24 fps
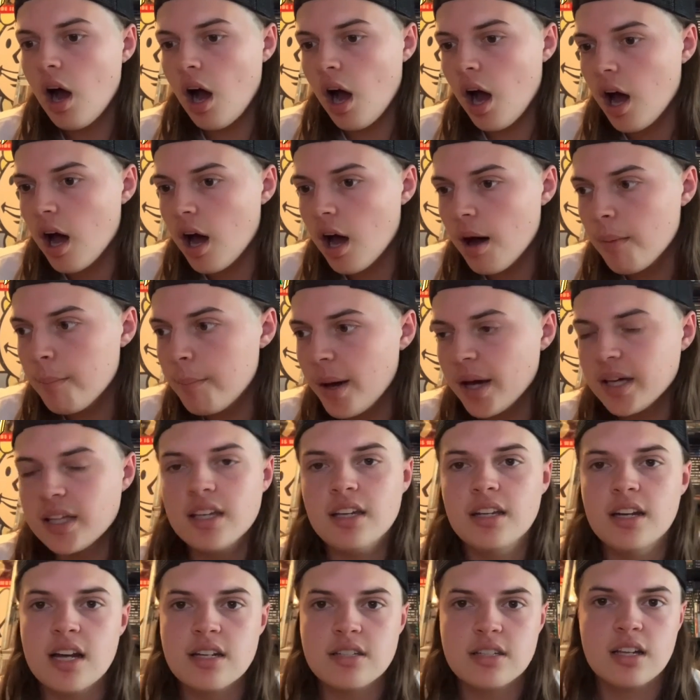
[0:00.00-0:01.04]
Becky
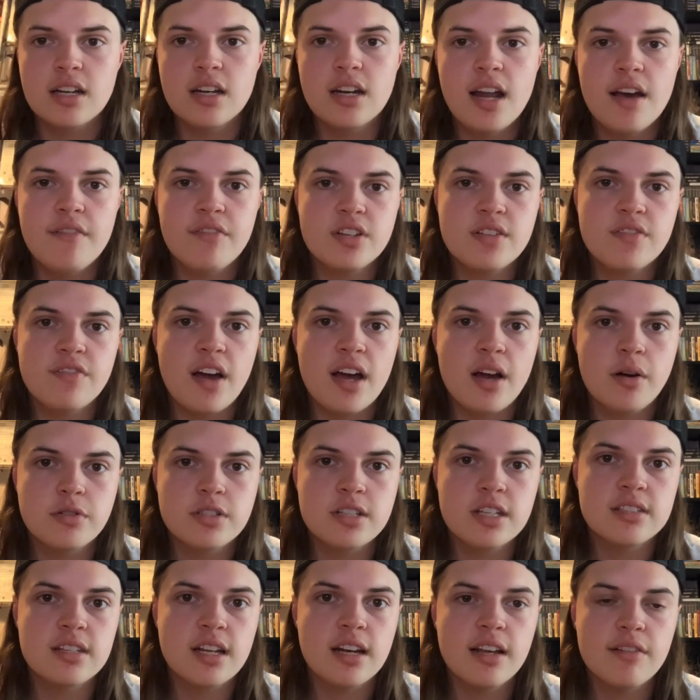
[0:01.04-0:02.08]
and Asuka never fail
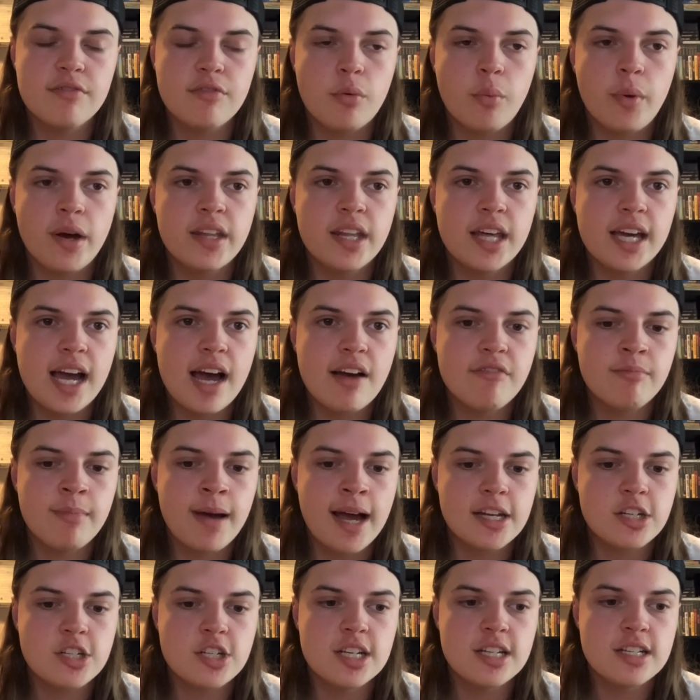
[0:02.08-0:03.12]
to deliver when they have
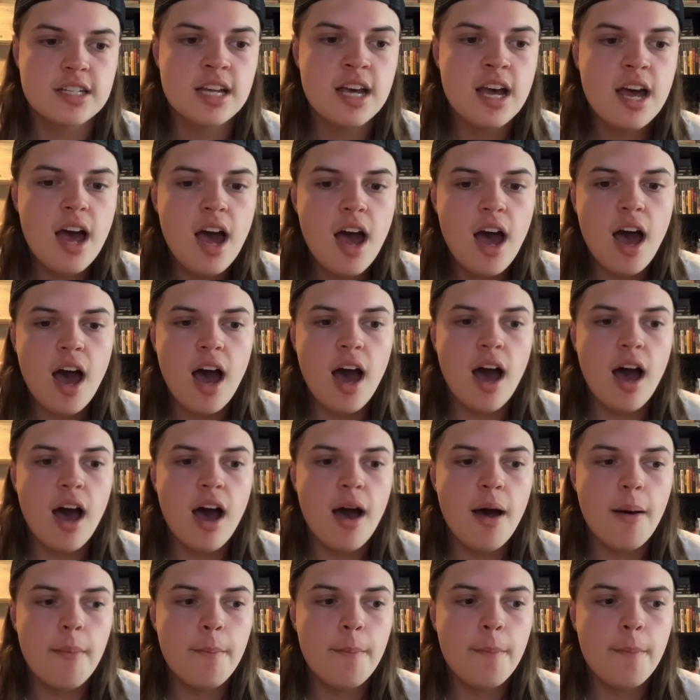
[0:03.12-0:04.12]
matches. There